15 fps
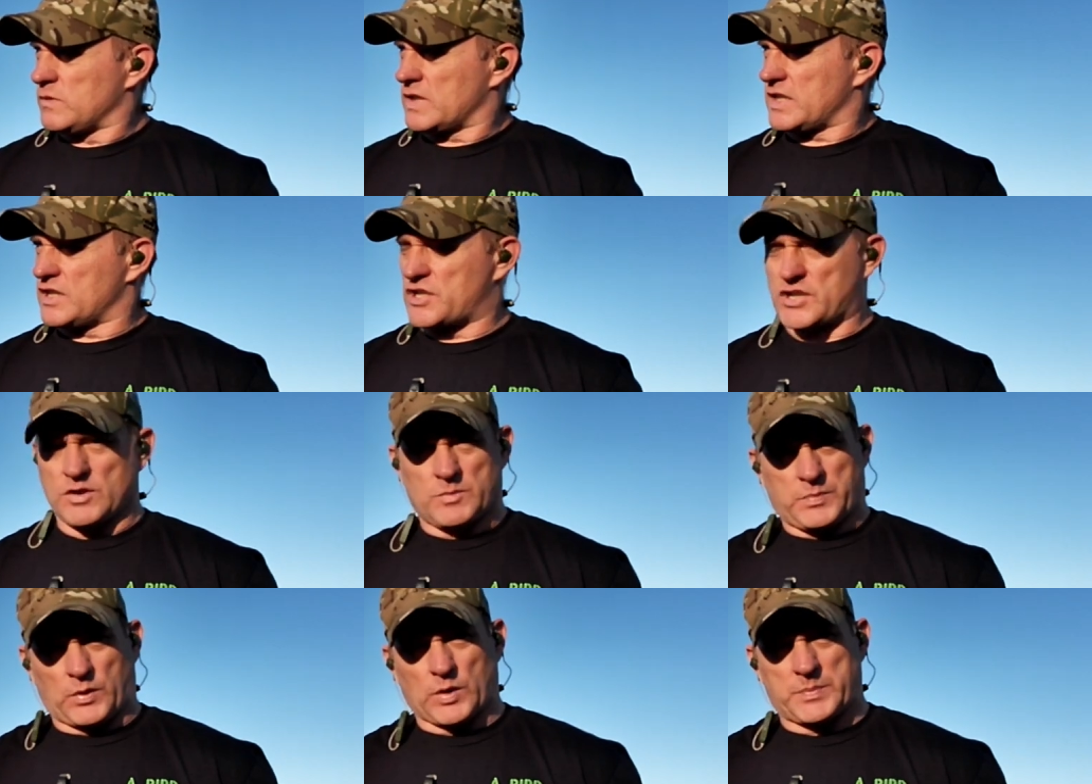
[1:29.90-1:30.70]
we're going to
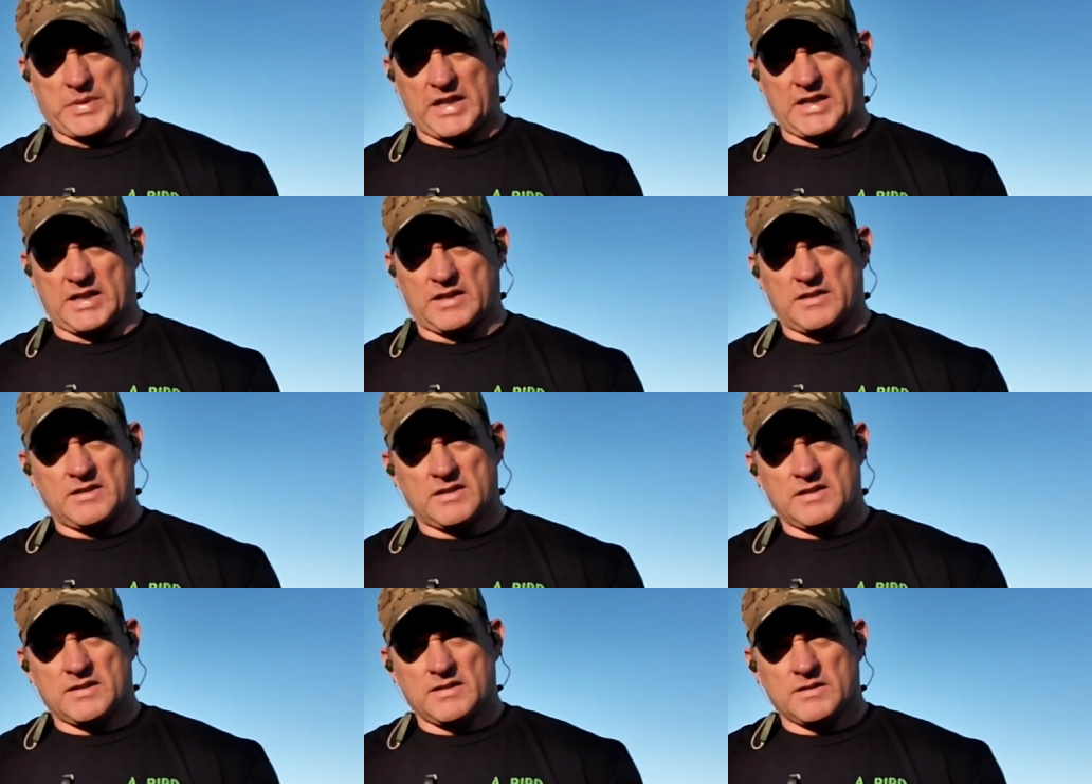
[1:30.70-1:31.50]
shoot poor Petey,
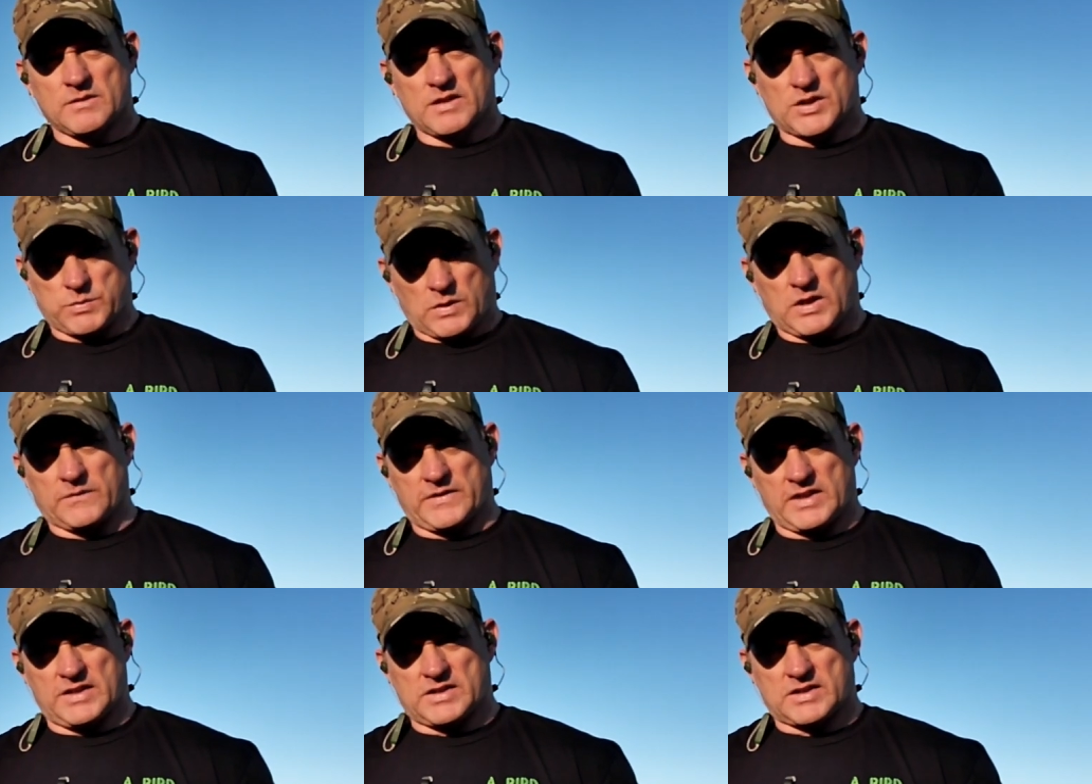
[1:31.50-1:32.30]
the
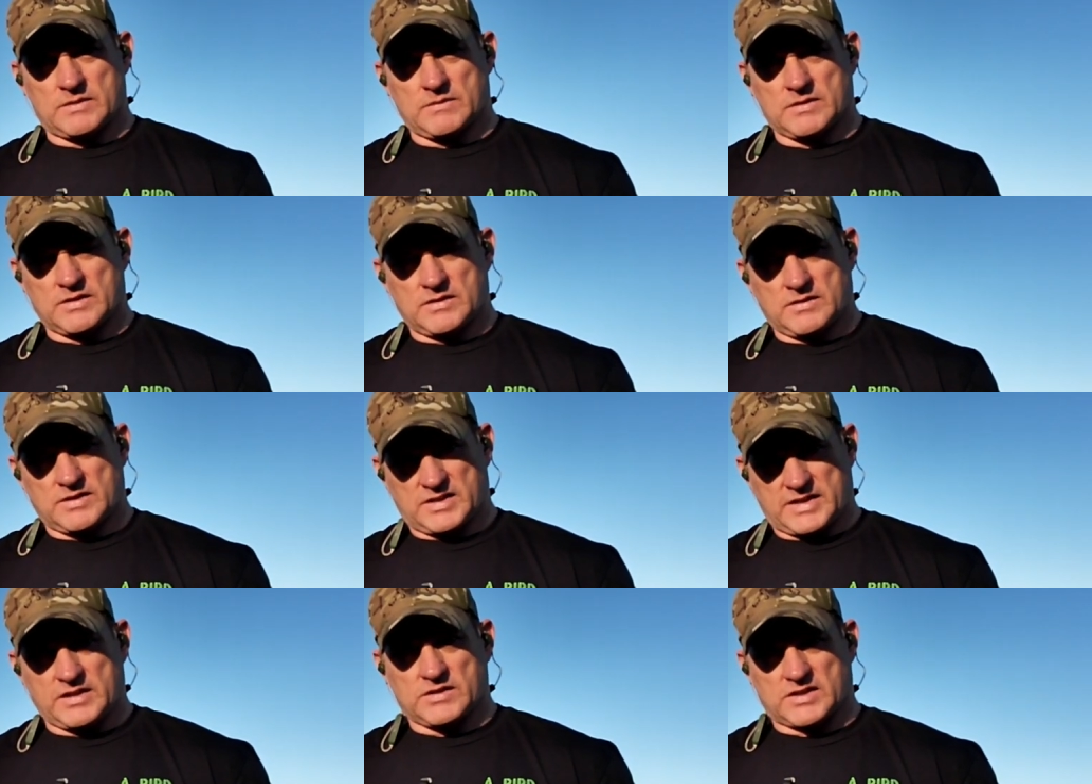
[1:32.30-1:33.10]
12-inch
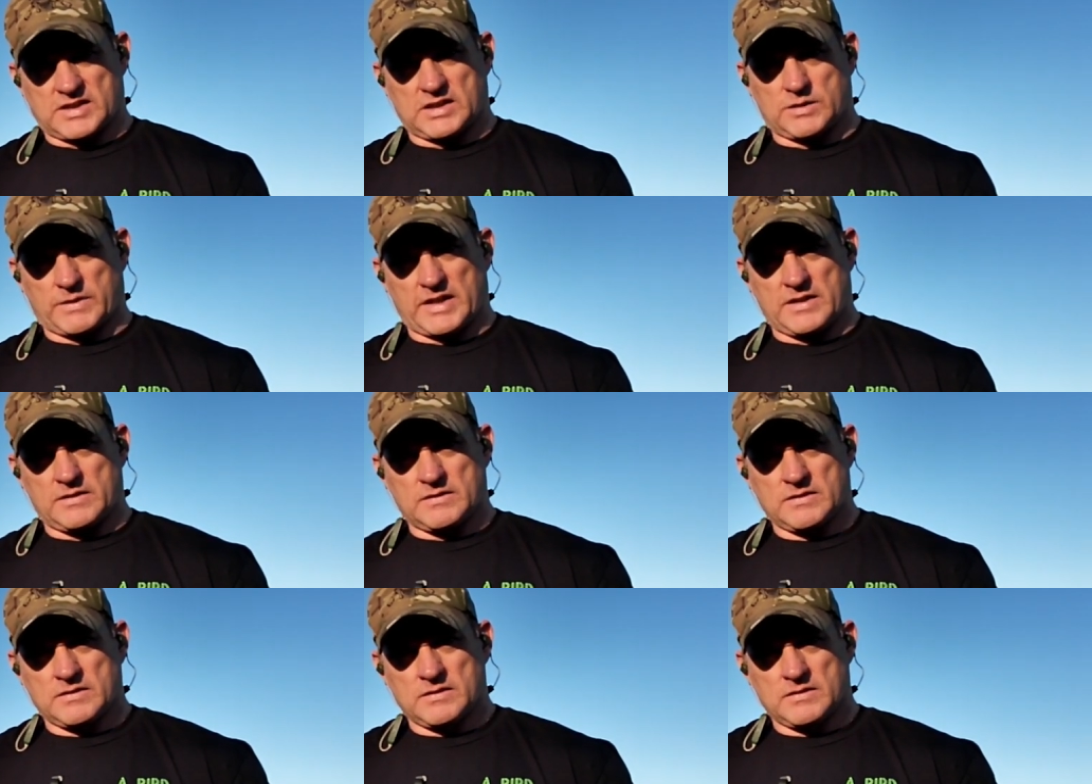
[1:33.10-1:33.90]
steel silhouette.
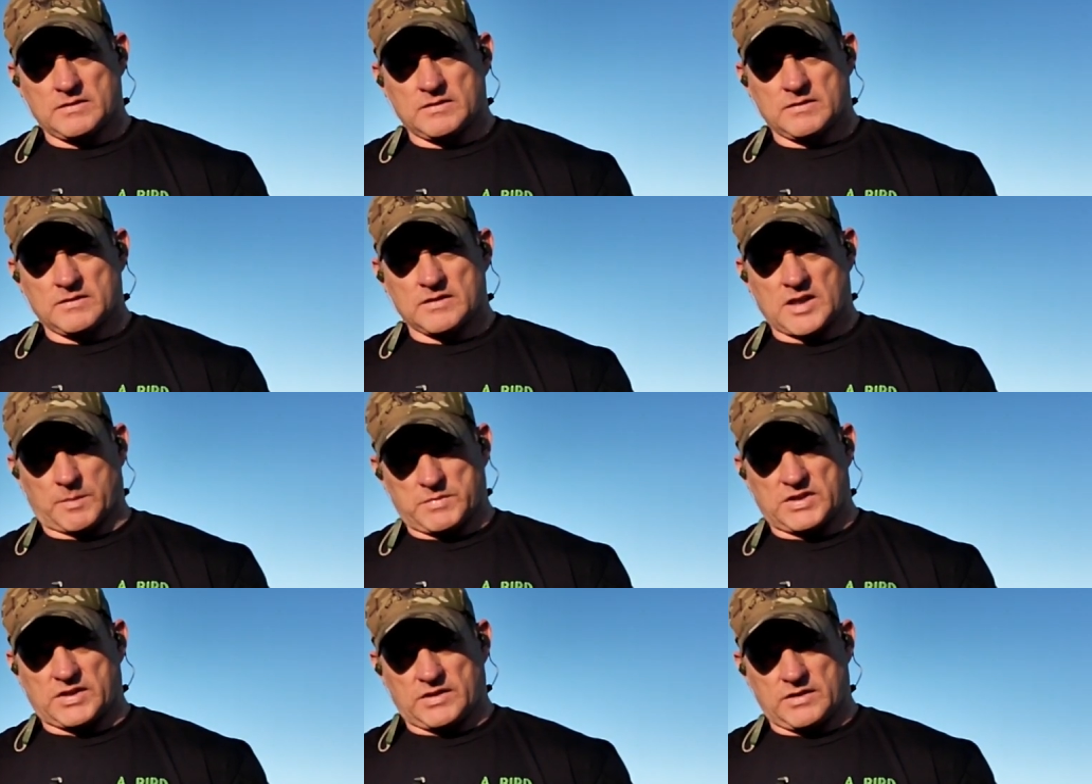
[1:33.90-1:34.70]

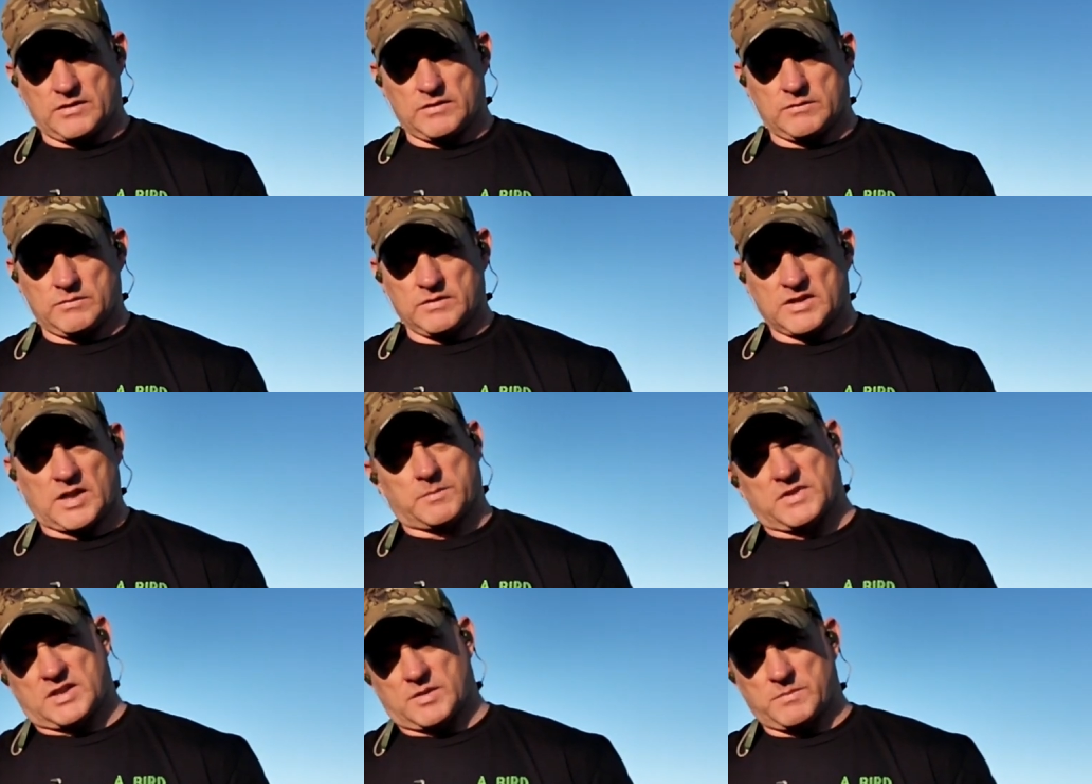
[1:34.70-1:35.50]
Coming to you,
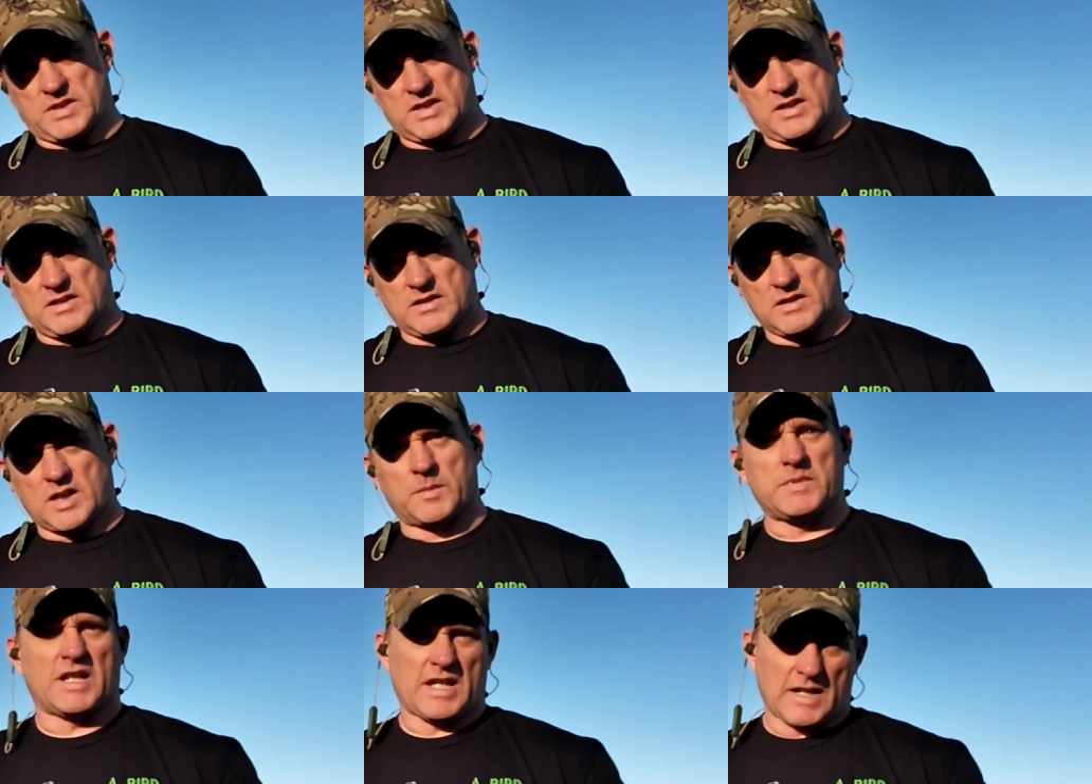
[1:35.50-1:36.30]
coming to me,
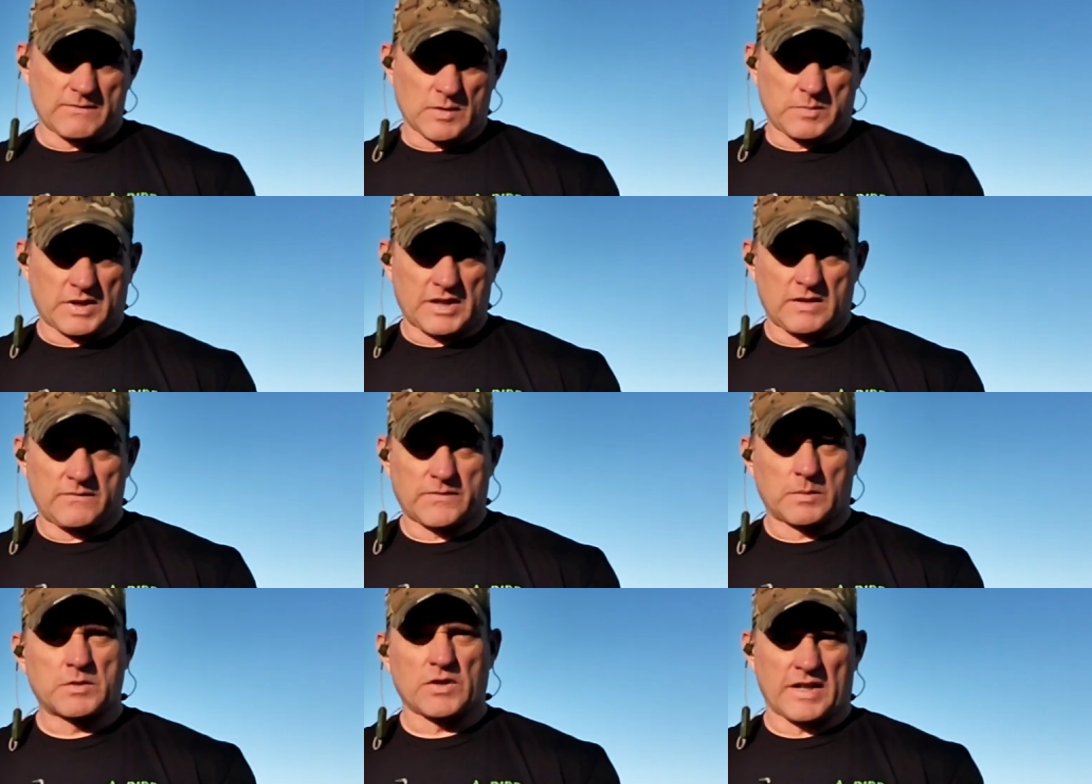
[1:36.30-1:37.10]
coming to everybody
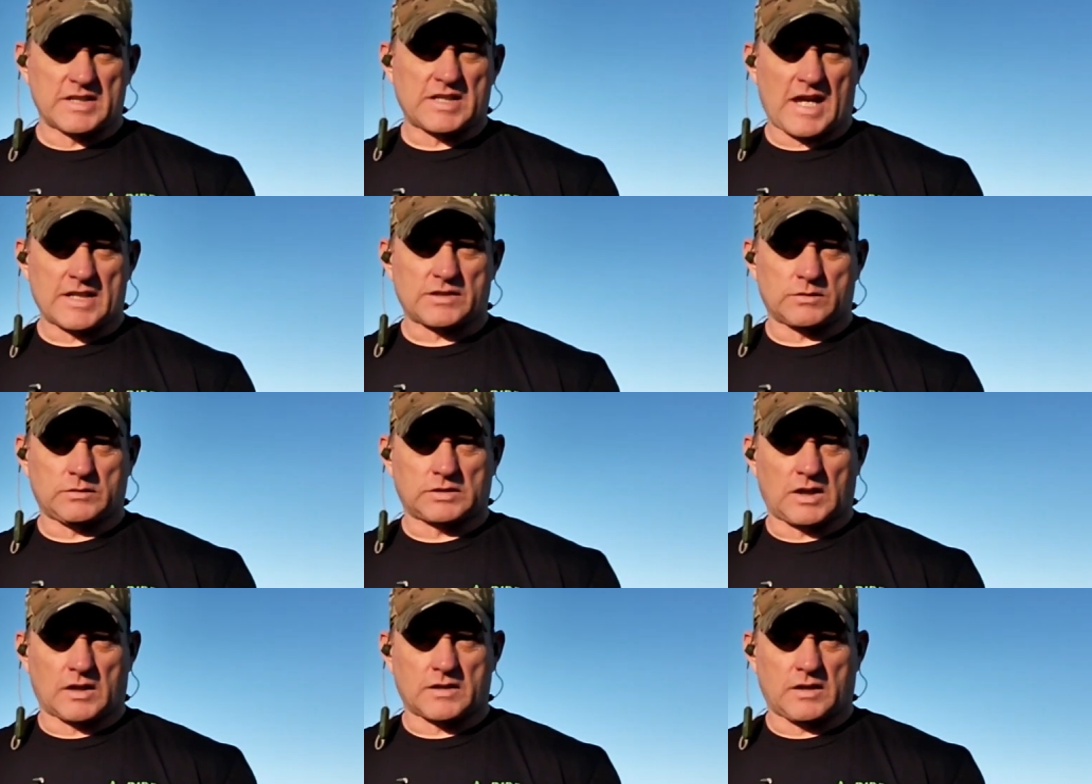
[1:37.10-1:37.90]
from
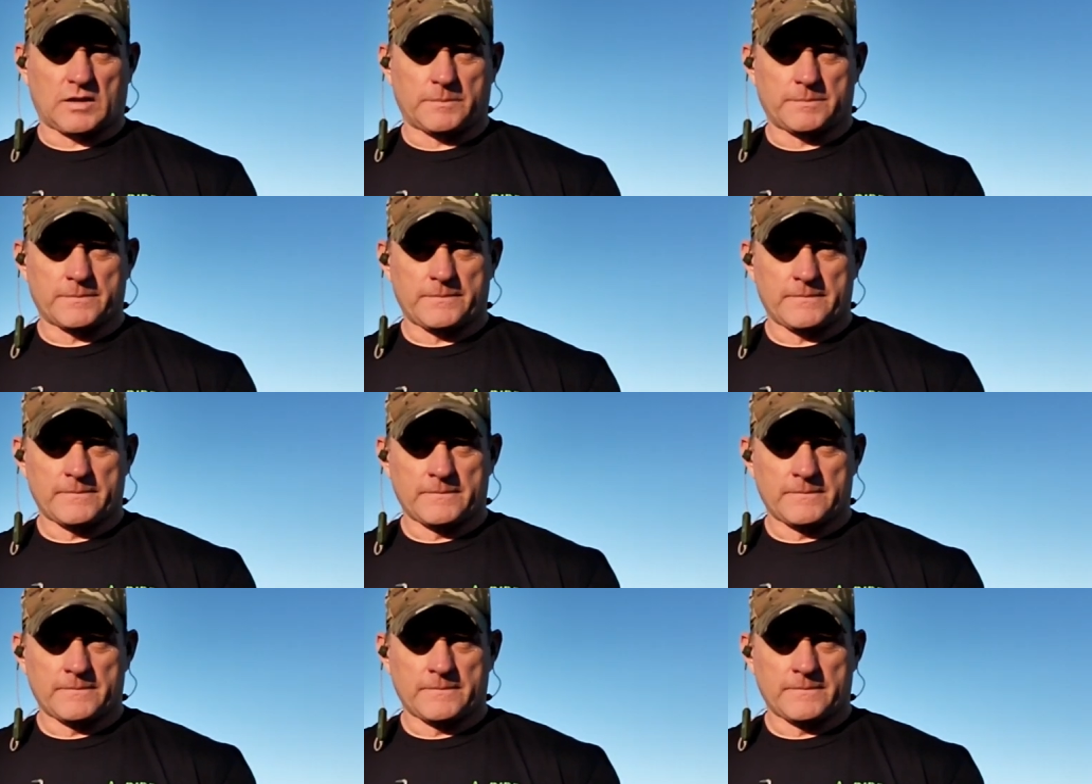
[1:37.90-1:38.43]
CraigTactical.com.